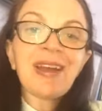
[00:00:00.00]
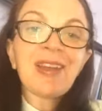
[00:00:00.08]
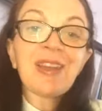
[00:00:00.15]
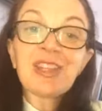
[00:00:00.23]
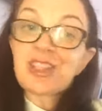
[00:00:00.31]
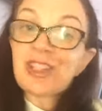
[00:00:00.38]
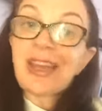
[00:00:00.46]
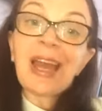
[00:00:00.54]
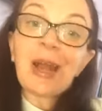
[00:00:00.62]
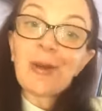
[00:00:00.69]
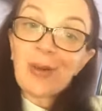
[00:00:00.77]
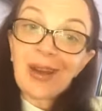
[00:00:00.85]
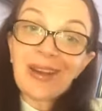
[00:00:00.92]
the
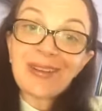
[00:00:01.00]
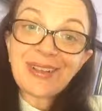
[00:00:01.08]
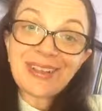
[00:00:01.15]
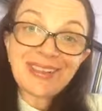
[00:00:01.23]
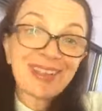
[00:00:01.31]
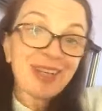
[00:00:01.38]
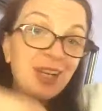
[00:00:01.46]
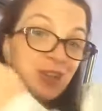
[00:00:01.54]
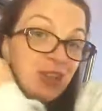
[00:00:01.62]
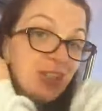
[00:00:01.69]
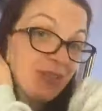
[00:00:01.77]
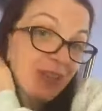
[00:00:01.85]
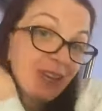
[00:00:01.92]
shower because I know
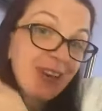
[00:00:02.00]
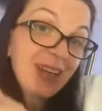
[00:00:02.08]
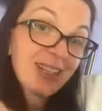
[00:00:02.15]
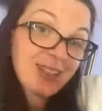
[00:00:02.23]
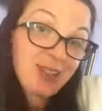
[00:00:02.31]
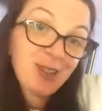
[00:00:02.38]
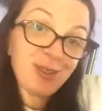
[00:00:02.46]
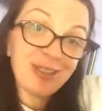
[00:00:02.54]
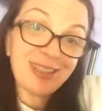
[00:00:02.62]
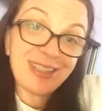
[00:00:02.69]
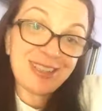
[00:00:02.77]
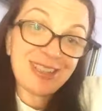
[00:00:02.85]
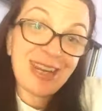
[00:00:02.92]
she regrets
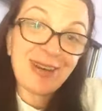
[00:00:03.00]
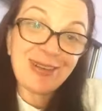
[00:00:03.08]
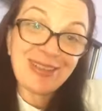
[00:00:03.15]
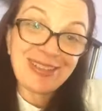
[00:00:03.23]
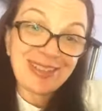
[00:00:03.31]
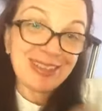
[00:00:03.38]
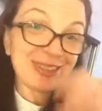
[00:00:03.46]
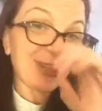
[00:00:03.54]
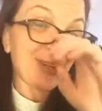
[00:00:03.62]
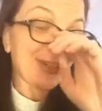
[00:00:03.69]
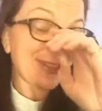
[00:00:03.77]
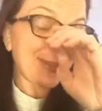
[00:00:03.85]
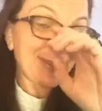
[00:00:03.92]
using the shower as her
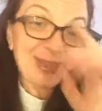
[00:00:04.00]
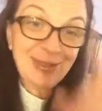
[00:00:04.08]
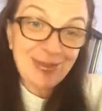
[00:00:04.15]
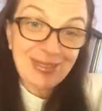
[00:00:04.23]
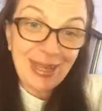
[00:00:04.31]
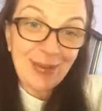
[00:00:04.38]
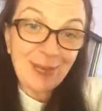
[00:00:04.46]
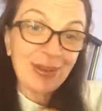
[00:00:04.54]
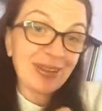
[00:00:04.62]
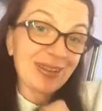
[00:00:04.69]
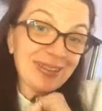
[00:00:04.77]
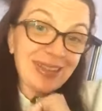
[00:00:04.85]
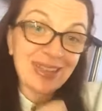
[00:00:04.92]
task. So we use that one
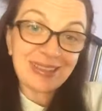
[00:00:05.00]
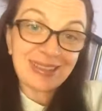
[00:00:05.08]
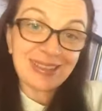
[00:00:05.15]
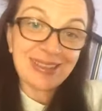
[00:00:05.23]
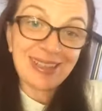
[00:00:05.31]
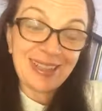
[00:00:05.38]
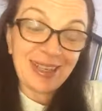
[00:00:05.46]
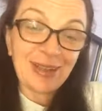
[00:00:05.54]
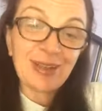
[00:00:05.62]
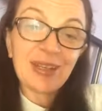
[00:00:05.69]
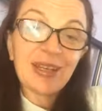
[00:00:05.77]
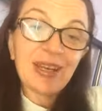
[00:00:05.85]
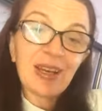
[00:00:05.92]
because that's you know
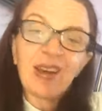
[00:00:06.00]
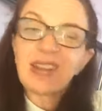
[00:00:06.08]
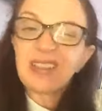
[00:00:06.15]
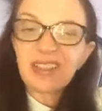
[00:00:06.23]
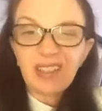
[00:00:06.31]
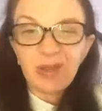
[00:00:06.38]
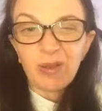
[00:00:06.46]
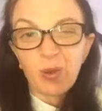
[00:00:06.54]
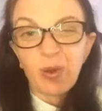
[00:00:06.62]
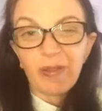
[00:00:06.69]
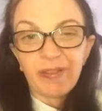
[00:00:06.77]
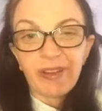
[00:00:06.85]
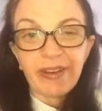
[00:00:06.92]
I just think it was
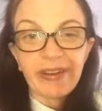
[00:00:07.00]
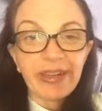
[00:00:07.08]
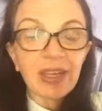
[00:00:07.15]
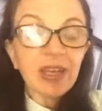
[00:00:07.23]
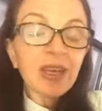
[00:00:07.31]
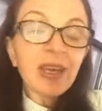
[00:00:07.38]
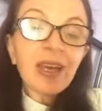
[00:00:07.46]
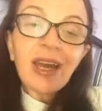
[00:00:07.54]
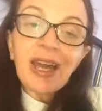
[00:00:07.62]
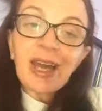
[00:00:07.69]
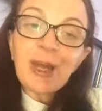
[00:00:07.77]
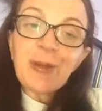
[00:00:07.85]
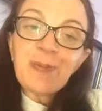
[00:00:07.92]
quite funny.
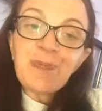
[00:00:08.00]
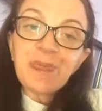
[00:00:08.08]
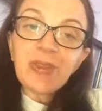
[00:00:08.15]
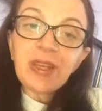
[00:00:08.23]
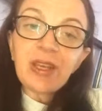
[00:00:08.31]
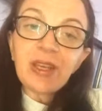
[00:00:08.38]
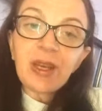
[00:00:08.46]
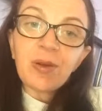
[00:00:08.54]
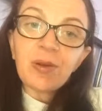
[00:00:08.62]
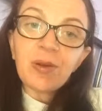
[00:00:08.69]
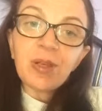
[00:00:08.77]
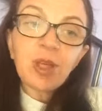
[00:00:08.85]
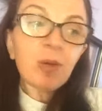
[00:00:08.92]
Um, you know,
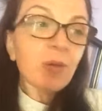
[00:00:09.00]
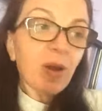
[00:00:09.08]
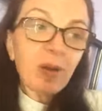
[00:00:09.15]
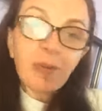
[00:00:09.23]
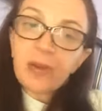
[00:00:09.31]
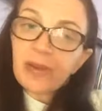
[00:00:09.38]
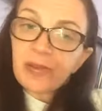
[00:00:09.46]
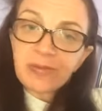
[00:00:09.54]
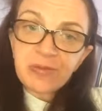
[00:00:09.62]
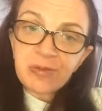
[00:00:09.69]
you might put the